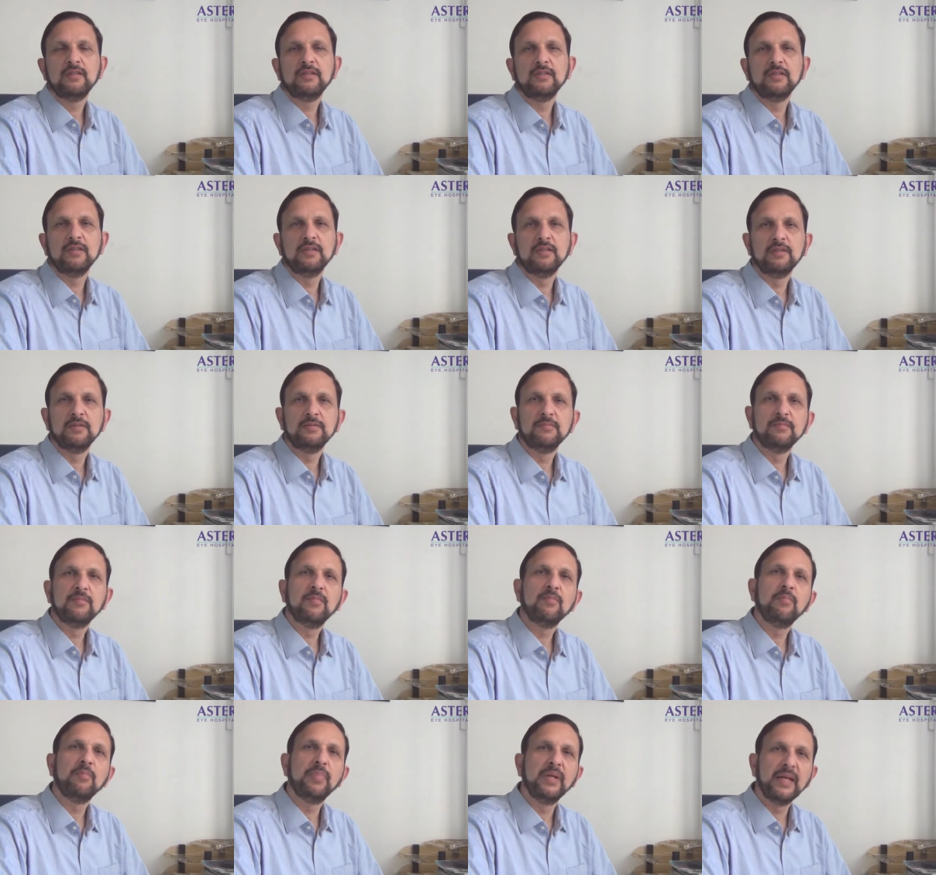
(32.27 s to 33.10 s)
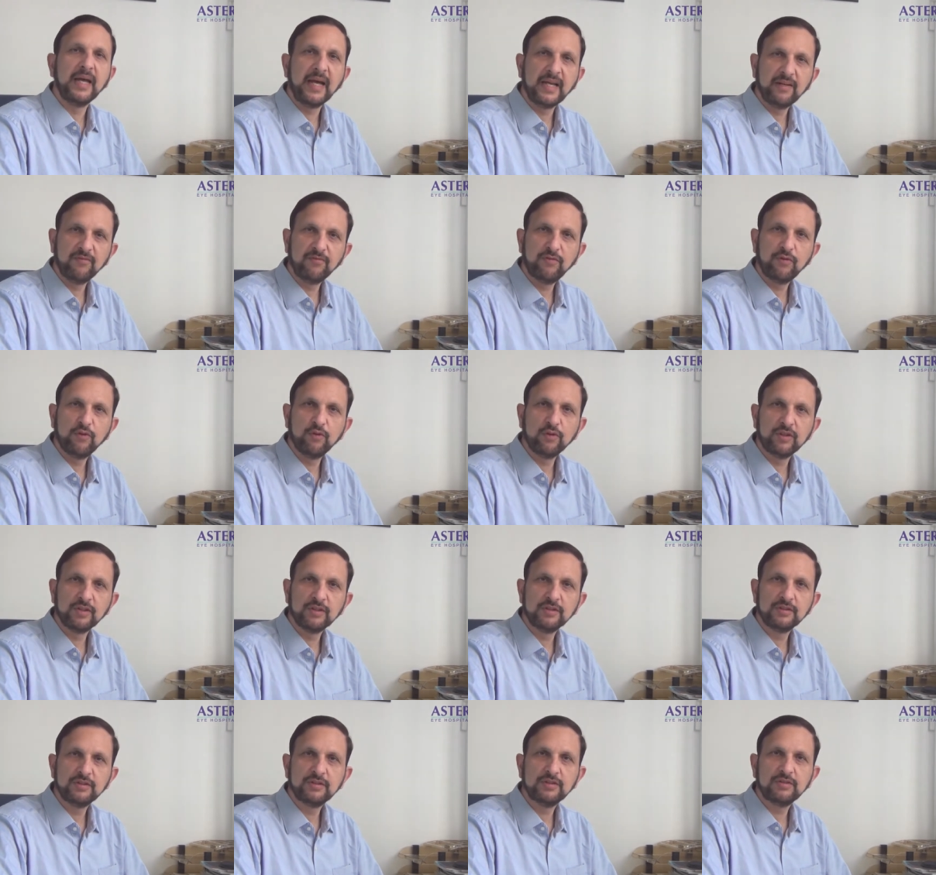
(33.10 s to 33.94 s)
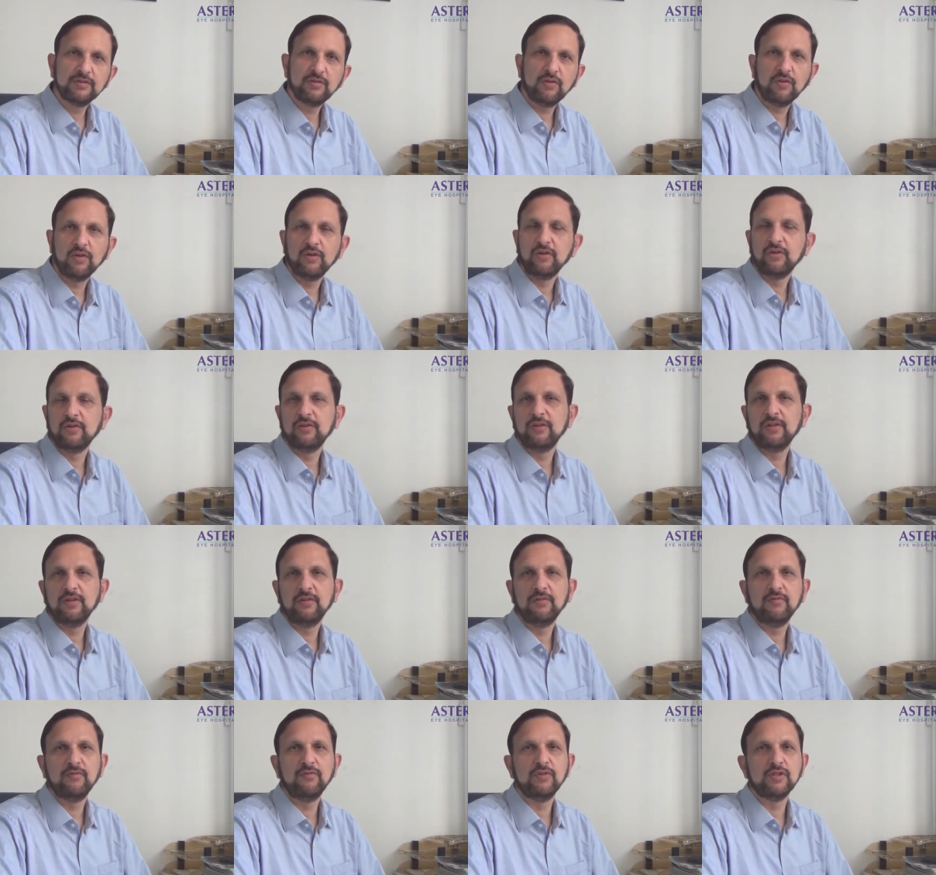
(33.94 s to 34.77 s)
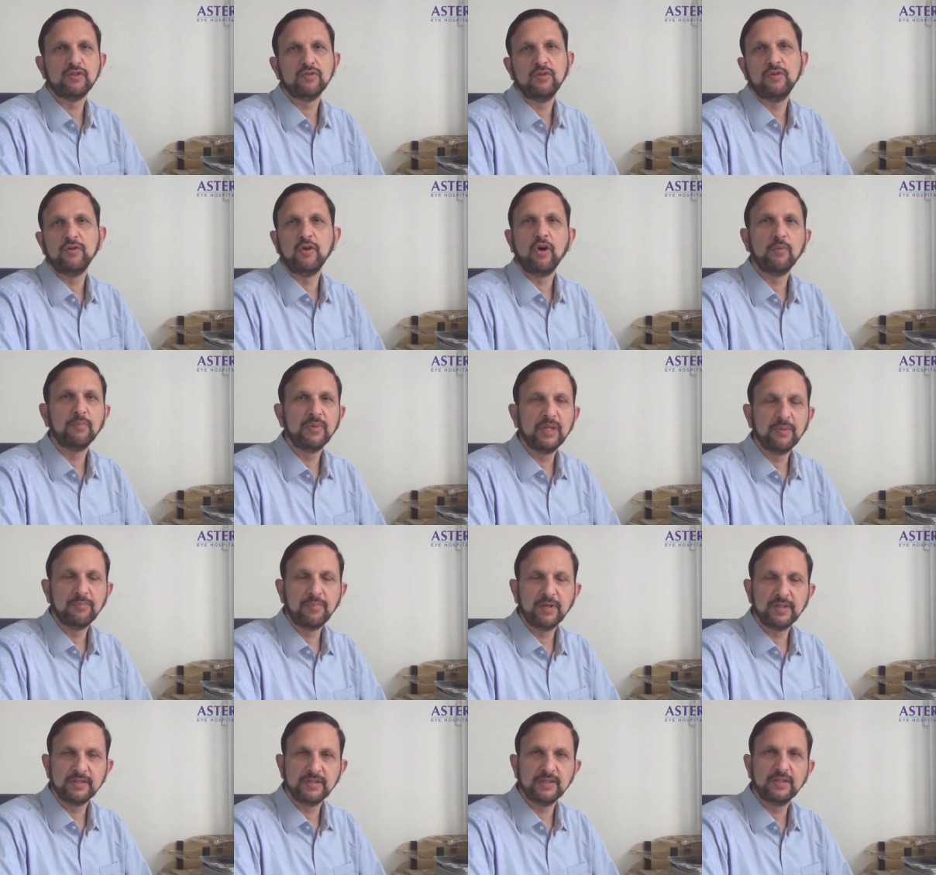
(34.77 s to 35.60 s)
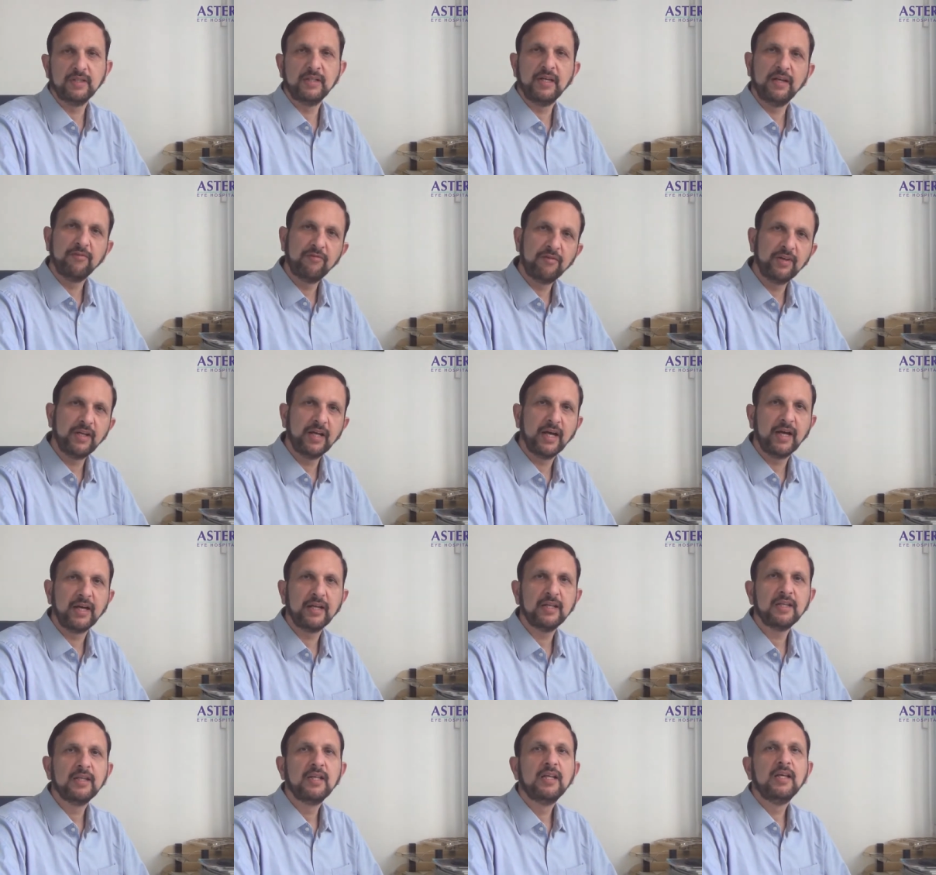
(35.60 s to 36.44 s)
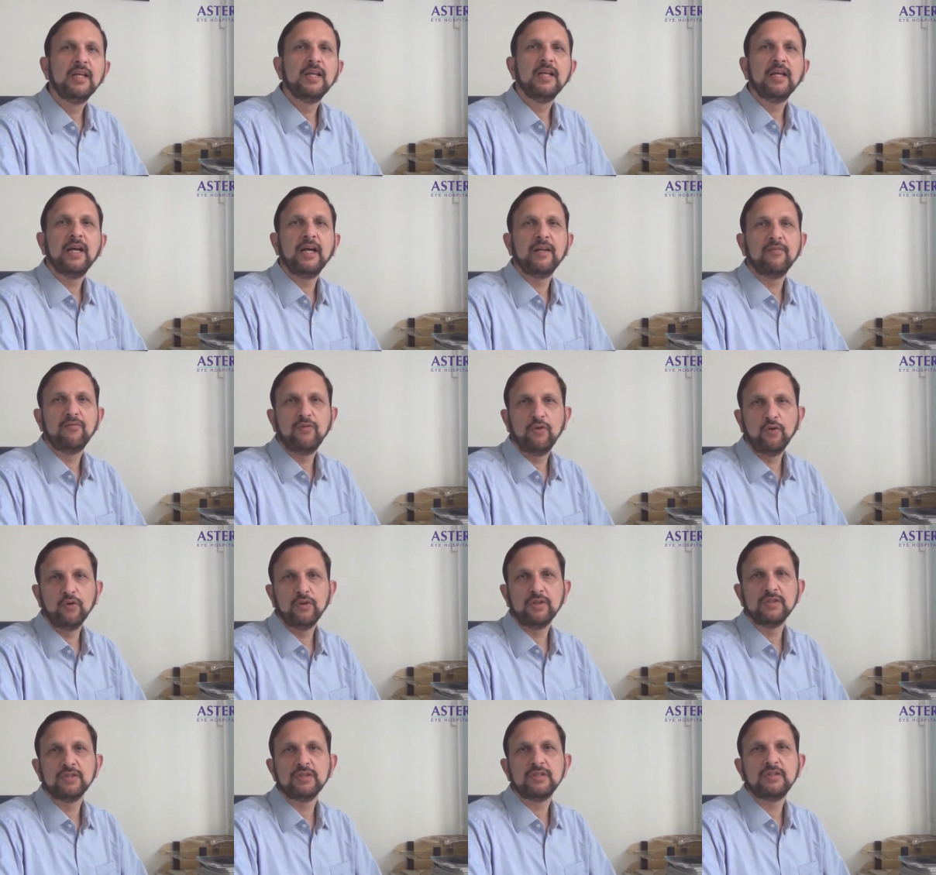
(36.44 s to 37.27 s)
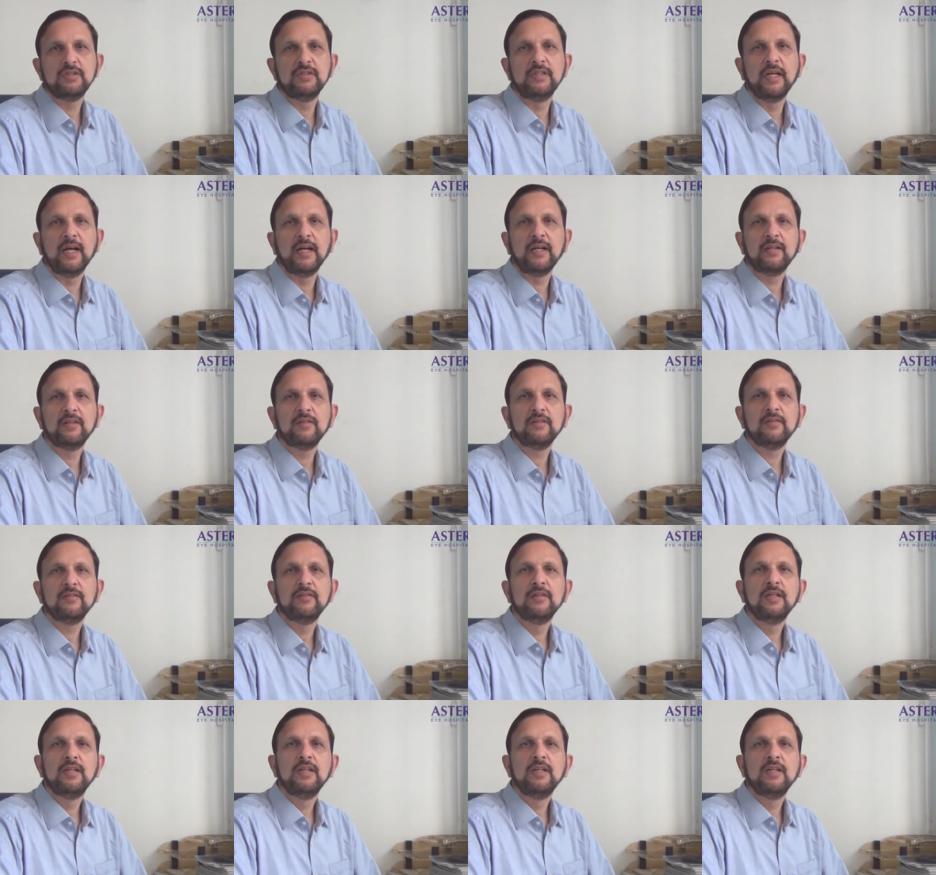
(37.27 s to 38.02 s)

the benign floaters or which is normally present in every eye and floaters that